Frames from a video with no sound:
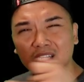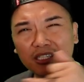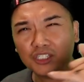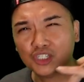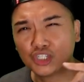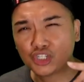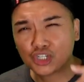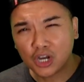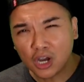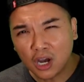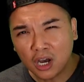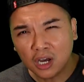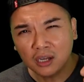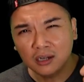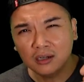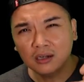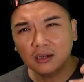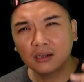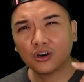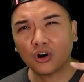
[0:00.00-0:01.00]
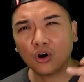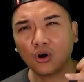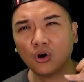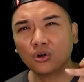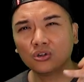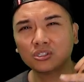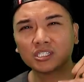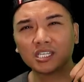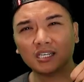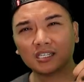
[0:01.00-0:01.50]
John
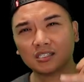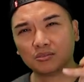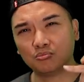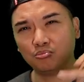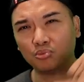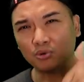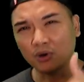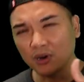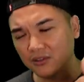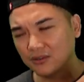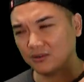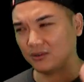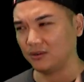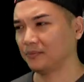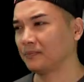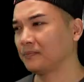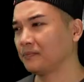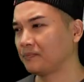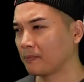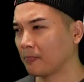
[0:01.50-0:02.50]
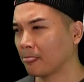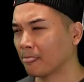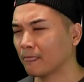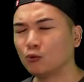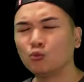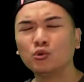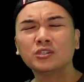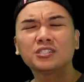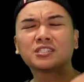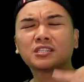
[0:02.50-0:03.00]
calls his brother
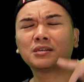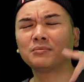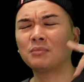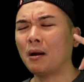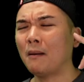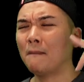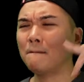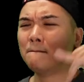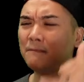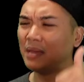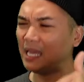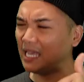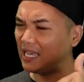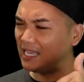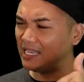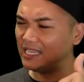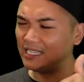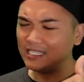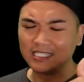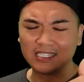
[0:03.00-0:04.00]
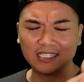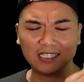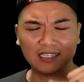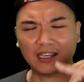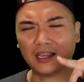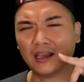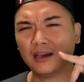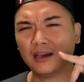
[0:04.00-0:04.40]
with some amazing,